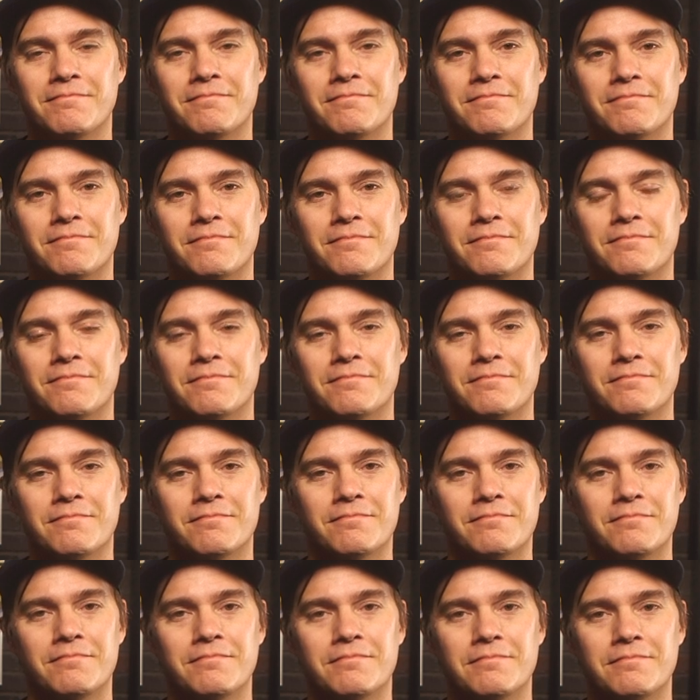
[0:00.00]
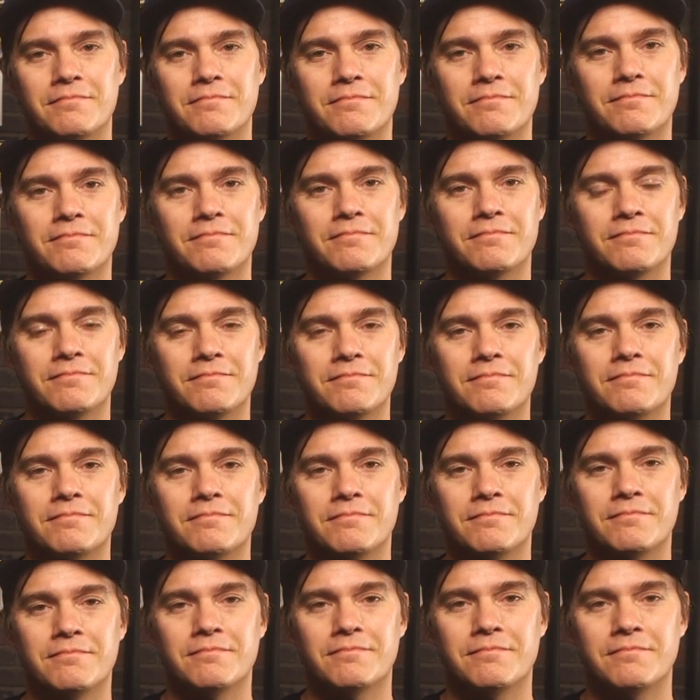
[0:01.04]

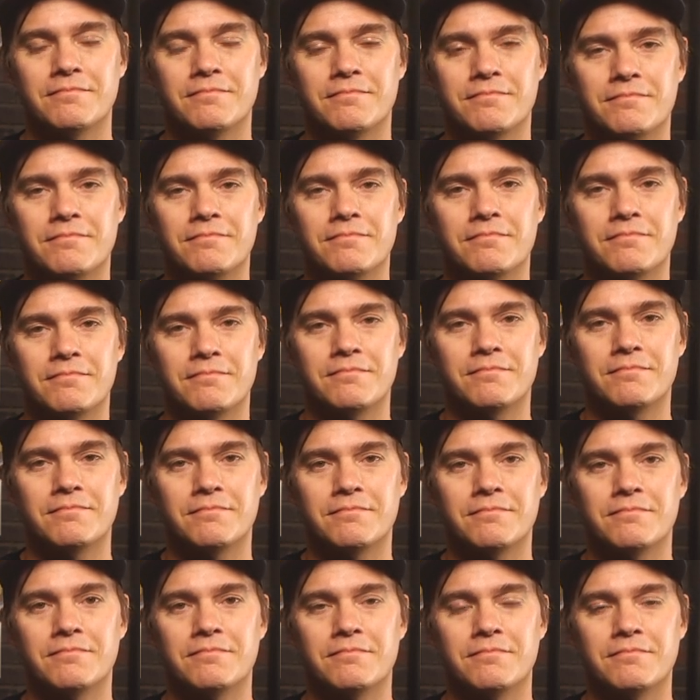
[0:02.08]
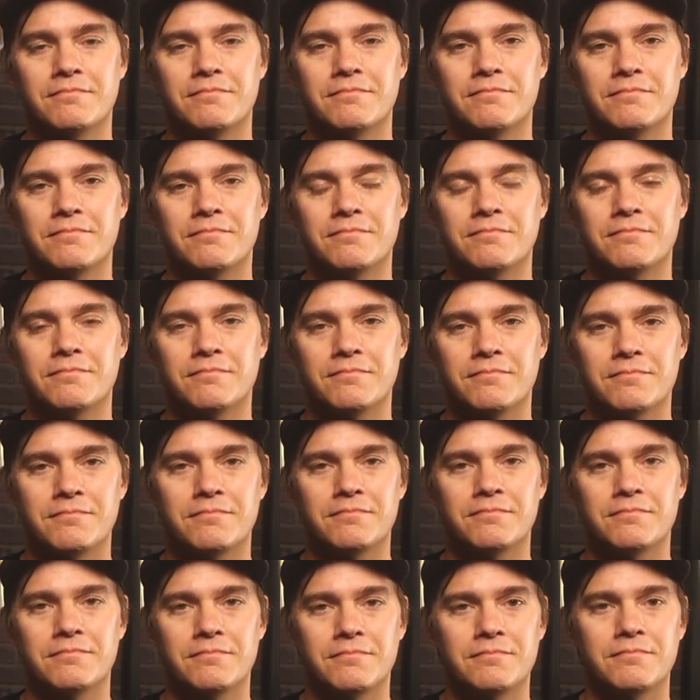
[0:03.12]

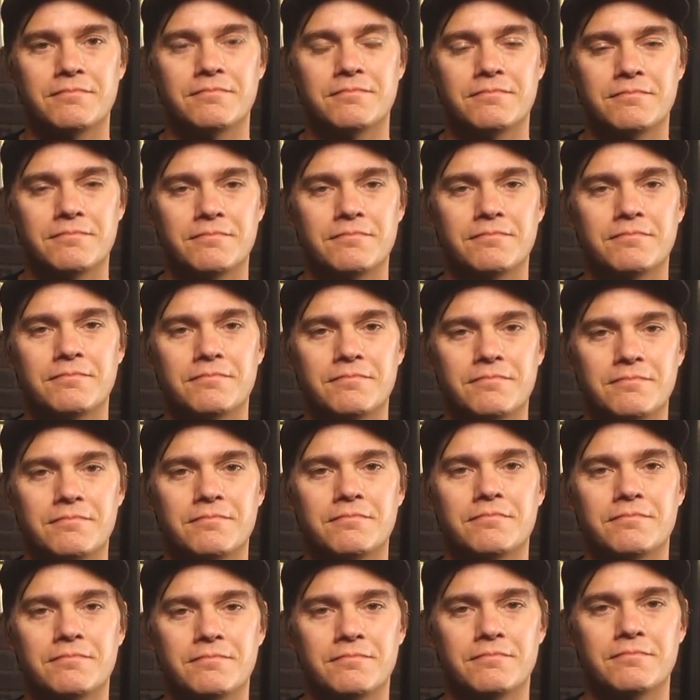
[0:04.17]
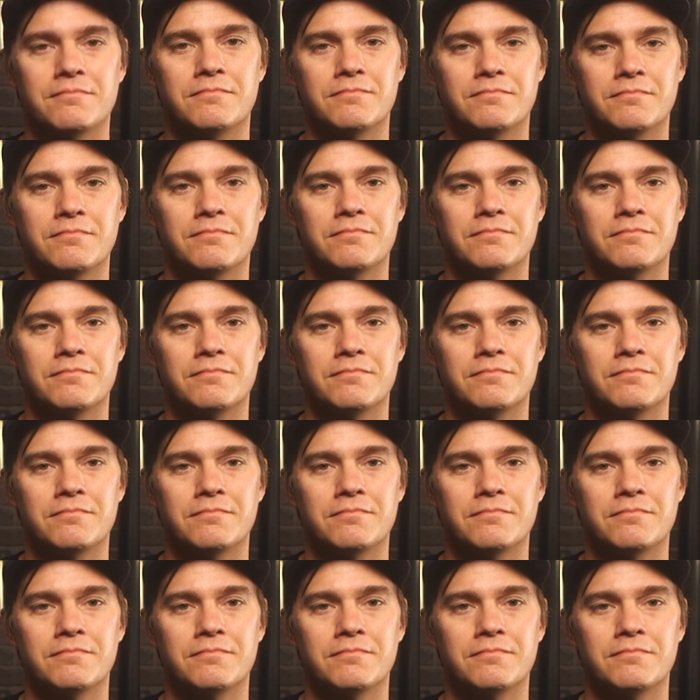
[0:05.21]
[no speech]